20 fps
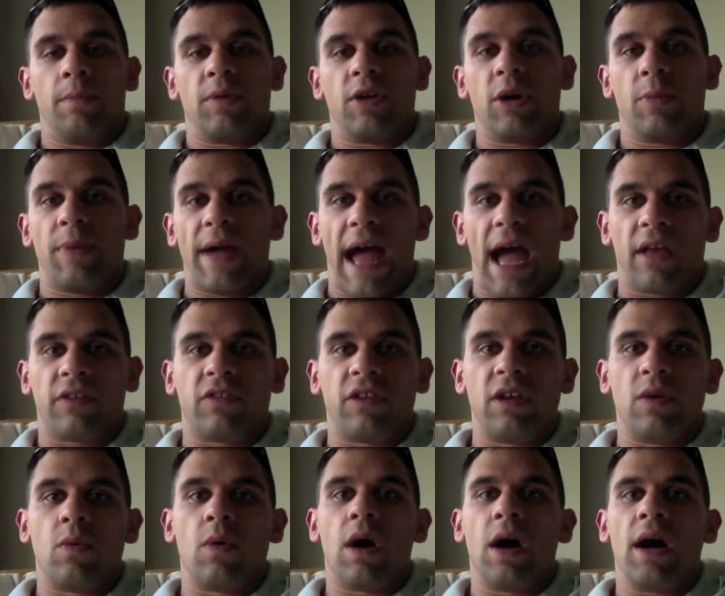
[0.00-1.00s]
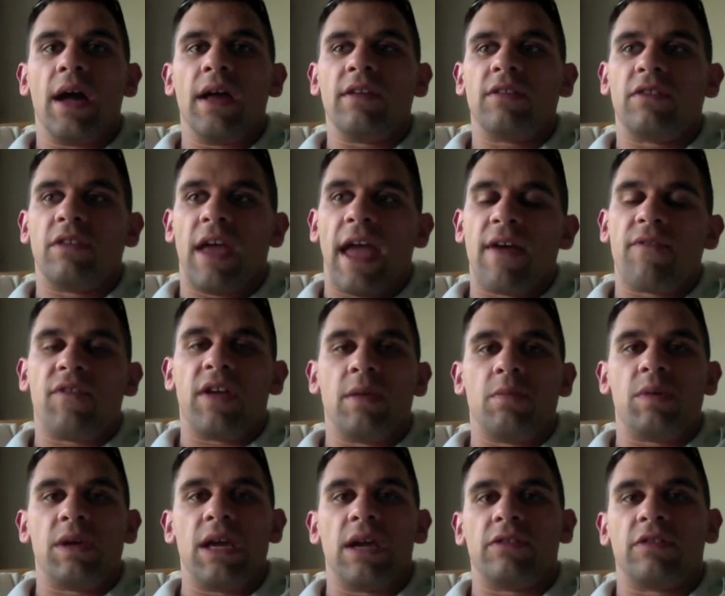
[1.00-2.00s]
Capacity wise, the
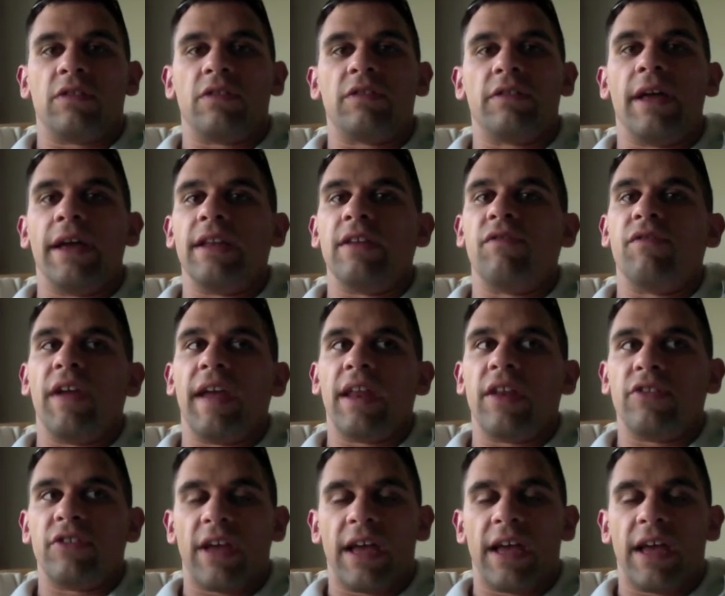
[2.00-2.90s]
FNP has a slight advantage.